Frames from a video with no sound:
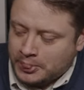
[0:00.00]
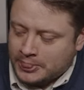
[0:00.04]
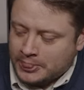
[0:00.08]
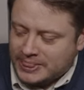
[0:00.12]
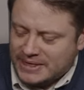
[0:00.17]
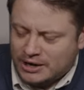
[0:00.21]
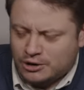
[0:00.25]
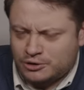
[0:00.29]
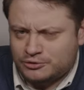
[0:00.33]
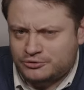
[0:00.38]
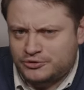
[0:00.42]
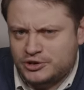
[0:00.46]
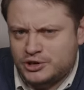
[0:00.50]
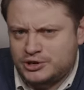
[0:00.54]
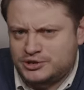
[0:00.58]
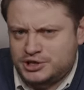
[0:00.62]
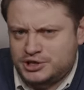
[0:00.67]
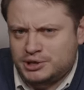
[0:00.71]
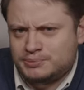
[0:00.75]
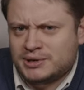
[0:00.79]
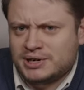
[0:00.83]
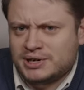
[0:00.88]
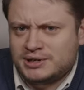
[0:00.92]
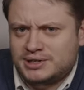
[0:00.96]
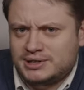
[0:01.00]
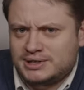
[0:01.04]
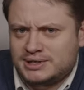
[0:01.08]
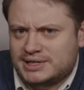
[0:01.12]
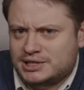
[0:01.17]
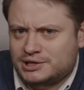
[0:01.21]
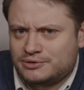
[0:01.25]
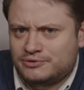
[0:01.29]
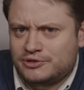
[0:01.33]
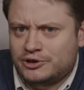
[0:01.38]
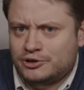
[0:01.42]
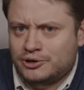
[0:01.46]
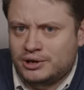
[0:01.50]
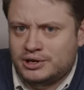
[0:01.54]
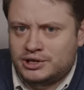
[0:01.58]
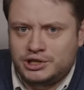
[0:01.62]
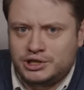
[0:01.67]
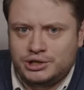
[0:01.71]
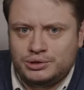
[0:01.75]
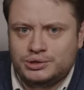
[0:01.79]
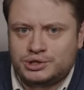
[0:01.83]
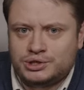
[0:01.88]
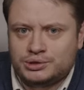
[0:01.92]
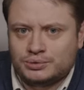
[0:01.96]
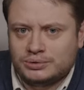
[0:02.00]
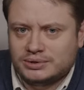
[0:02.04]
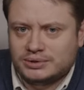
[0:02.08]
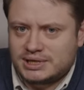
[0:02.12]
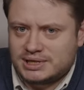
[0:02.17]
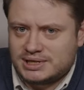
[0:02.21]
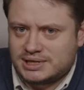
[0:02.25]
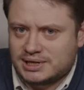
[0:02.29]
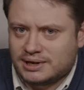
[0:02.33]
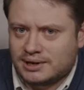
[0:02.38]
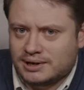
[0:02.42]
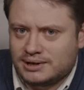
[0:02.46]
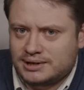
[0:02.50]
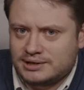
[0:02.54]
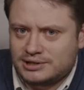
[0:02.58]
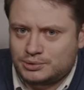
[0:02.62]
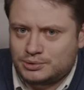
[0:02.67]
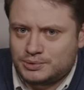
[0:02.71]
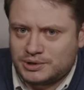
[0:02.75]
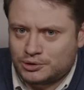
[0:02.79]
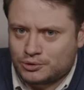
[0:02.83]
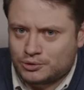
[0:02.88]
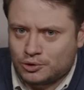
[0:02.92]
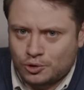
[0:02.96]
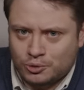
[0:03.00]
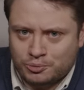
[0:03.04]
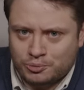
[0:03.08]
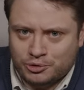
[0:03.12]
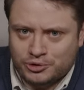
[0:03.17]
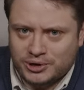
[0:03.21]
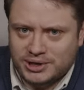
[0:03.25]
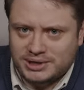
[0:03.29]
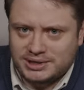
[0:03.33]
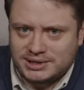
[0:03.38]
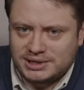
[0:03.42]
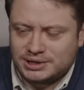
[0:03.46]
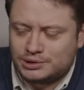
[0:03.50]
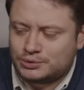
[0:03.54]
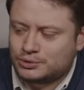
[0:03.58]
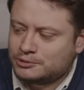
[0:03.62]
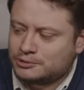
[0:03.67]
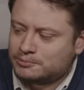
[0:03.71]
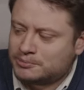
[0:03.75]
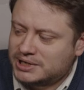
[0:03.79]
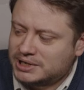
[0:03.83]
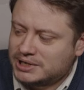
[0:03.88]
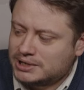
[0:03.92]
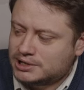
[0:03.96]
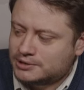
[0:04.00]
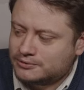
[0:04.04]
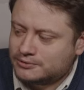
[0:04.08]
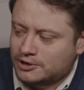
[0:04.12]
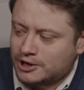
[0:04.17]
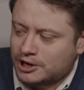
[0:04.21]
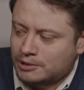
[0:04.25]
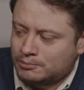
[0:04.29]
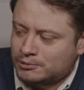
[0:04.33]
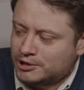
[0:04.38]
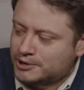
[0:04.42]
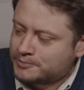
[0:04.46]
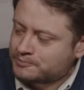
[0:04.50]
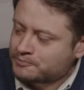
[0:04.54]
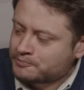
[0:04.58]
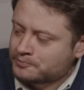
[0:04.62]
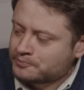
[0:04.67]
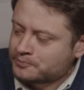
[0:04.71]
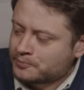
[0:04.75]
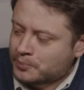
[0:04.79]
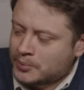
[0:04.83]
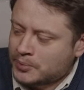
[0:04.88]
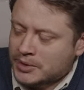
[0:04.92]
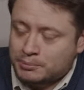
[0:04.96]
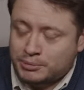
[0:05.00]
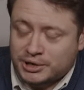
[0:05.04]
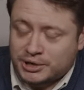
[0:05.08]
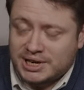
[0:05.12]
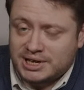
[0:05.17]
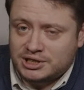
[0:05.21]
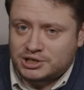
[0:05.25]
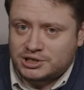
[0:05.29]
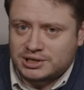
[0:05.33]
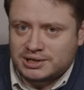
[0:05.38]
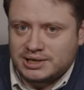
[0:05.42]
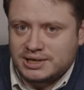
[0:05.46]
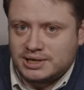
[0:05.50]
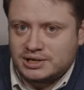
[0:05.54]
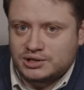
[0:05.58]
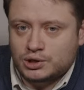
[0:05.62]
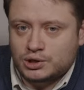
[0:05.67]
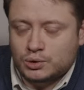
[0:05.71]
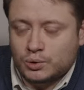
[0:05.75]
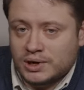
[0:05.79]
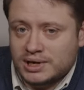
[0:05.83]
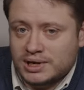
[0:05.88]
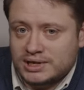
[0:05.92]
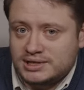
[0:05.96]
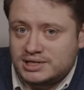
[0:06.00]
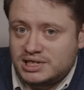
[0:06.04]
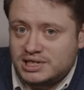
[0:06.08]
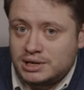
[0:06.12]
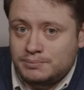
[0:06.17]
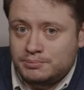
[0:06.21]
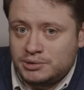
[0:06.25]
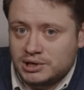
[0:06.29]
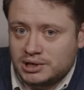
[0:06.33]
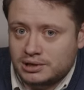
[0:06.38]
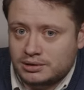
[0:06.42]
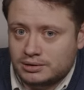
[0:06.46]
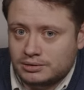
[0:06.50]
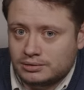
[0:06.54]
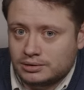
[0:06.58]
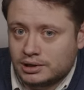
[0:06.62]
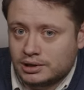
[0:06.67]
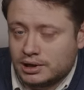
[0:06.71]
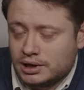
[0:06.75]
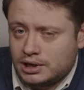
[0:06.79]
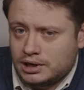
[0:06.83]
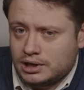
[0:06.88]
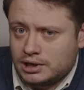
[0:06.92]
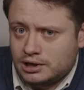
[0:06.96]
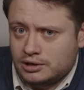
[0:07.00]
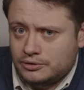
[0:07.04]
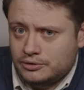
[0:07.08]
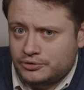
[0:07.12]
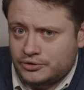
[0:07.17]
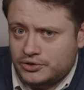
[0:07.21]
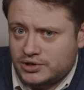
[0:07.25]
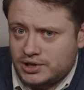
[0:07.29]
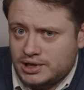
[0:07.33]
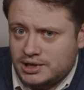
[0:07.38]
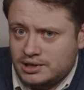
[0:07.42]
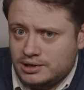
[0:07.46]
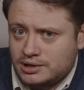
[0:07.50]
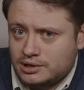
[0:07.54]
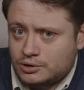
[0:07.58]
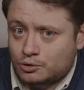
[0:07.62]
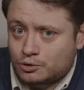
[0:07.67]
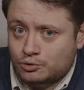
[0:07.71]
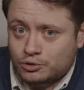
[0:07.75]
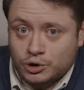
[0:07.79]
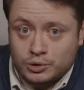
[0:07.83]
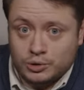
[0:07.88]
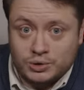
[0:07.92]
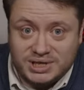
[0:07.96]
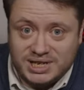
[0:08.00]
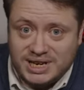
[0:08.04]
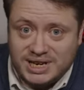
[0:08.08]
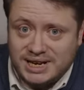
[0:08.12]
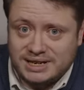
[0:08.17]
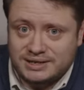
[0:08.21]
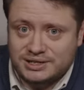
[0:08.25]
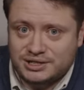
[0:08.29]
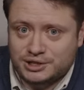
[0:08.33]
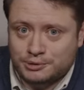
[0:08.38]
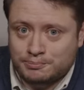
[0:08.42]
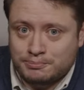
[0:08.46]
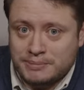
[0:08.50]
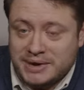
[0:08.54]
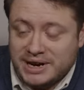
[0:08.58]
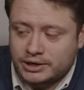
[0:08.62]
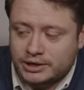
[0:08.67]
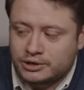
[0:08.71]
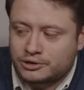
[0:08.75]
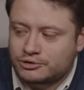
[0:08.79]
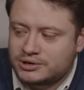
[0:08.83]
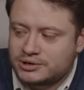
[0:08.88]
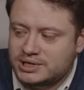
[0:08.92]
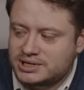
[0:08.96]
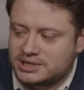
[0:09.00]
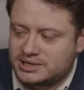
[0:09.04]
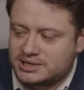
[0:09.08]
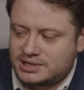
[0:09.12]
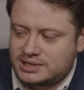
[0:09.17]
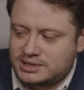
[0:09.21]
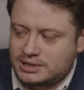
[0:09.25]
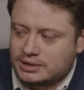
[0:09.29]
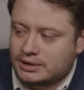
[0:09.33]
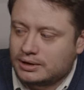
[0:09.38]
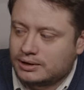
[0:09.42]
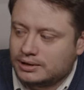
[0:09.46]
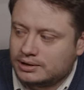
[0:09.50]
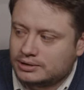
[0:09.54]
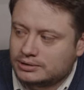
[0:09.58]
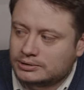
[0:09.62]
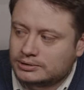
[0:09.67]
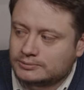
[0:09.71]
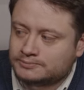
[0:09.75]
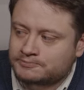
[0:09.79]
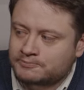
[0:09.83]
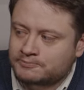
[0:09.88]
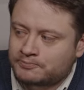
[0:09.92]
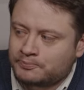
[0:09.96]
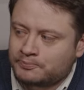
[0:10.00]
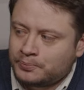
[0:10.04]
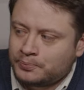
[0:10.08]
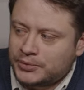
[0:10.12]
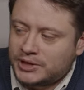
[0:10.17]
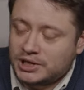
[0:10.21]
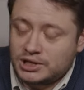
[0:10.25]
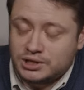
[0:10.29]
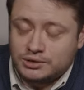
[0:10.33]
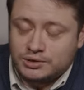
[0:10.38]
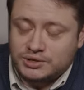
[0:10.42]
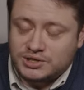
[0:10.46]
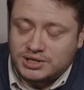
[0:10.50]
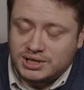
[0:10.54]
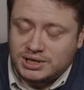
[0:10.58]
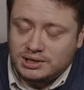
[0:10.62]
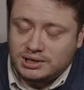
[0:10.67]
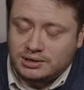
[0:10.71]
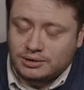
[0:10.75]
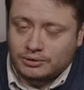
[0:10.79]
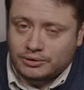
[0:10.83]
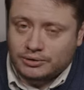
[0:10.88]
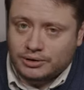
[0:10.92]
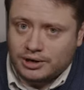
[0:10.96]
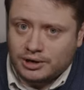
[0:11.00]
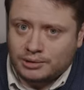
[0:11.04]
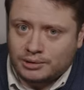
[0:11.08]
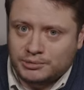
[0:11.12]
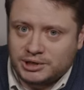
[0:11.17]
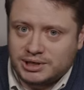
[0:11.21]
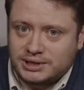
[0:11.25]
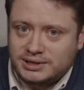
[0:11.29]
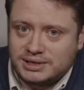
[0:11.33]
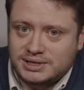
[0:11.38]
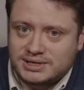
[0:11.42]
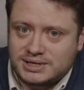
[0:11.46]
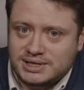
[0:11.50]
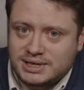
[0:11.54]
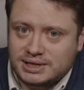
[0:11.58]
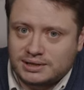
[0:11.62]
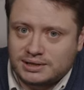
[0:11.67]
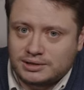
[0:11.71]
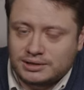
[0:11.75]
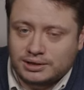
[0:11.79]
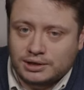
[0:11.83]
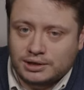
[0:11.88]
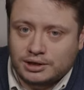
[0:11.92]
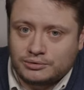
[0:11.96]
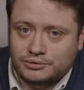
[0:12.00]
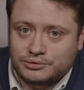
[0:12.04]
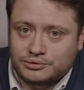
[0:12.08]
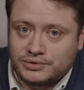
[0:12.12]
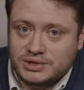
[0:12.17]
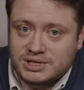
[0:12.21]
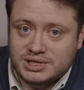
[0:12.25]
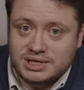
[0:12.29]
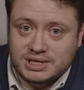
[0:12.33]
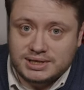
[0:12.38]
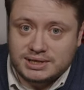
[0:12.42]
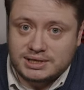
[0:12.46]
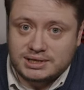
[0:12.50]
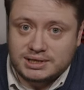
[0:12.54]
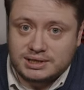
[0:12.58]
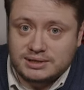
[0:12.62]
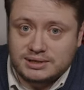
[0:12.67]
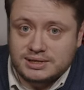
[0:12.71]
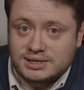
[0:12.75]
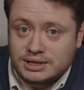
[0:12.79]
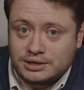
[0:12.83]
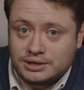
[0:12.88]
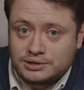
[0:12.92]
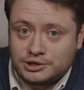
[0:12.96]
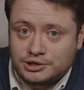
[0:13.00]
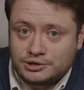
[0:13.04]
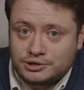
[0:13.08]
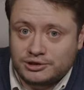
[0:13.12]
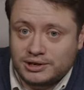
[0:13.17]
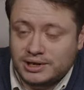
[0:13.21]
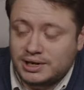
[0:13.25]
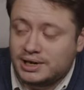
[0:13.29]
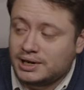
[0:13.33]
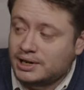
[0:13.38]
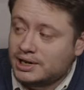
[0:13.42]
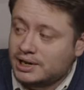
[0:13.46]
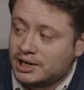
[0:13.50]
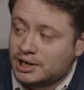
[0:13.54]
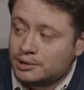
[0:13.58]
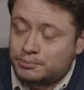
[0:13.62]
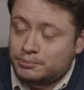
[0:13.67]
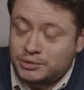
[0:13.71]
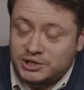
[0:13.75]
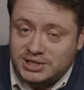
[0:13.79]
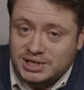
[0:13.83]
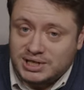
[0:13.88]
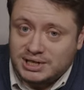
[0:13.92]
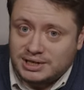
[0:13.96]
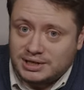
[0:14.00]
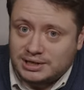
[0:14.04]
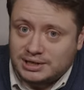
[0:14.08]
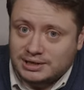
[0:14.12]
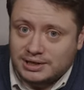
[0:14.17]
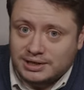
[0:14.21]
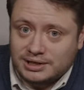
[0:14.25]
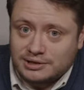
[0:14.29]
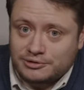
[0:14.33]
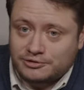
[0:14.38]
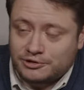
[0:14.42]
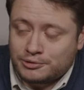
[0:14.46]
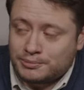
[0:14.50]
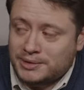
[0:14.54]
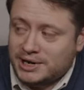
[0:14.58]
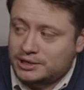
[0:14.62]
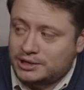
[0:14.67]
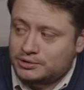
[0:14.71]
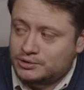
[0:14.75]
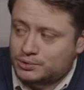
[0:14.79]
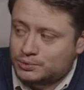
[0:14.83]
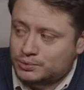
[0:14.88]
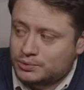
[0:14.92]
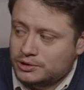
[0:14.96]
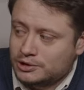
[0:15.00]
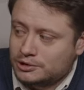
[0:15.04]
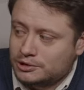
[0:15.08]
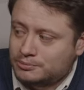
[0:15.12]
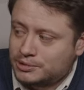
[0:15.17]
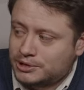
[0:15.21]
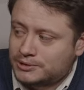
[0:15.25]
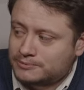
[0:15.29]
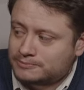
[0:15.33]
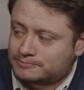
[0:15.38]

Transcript: Now, at first you might think that's a very unusual design to incorporate into a piece of armour, but actually it's quite typical of the grotesque mannerist style that you see on armour in the second half of the 16th century, particularly from Antwerp.